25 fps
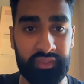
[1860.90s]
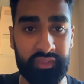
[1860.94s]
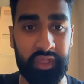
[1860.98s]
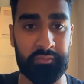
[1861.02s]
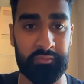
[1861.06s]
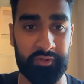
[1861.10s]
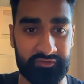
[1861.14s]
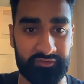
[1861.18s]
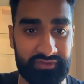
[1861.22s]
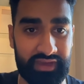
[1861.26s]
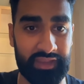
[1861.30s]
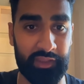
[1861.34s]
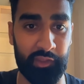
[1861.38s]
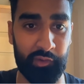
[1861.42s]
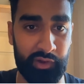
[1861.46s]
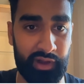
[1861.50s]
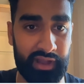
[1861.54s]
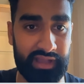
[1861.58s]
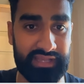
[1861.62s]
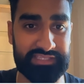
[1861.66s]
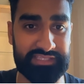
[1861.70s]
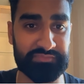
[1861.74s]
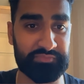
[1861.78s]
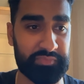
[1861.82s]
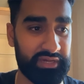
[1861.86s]
number of
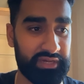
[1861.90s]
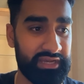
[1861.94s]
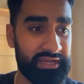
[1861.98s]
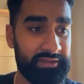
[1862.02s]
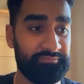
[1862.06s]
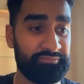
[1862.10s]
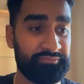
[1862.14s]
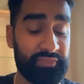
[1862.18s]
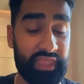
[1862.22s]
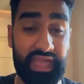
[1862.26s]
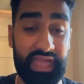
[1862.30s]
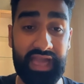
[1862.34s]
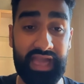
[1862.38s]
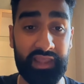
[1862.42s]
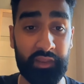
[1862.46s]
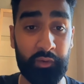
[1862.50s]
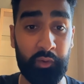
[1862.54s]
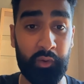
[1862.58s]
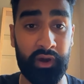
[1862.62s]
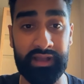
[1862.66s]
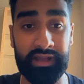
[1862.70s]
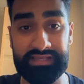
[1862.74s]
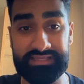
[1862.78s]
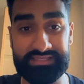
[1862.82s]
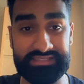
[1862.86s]
LOIs, but
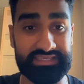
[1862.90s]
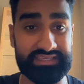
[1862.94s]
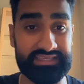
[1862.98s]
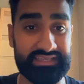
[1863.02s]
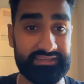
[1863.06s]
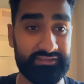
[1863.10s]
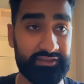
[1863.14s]
LOIs